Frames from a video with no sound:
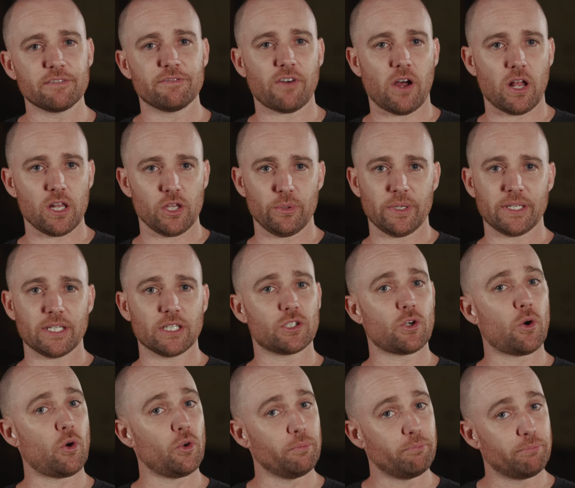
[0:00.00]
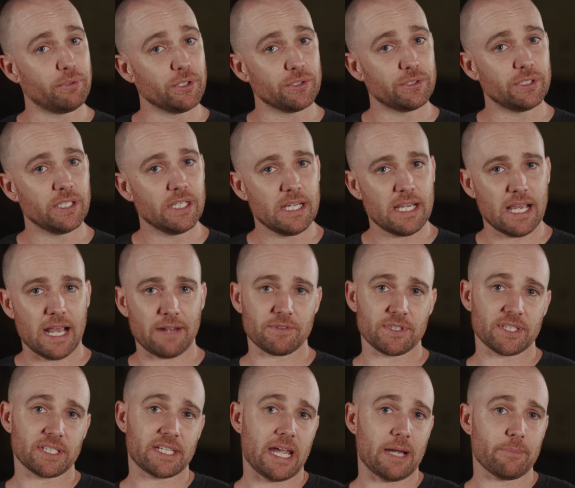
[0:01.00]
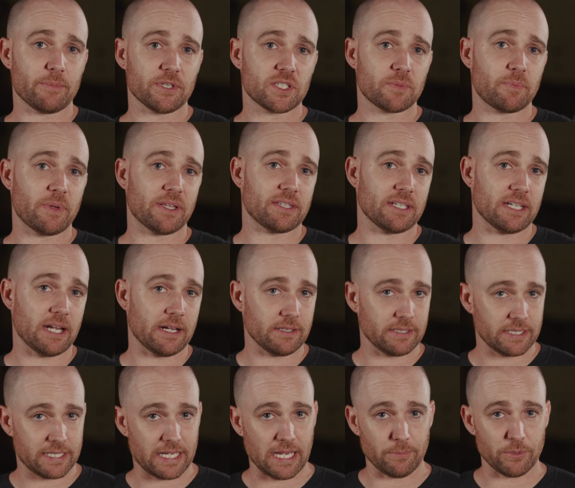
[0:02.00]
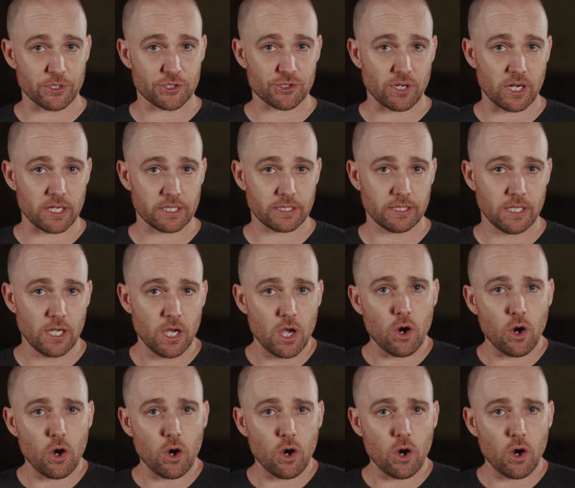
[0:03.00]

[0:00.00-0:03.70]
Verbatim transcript: following a cold boot after the camera spent the night on the camera truck,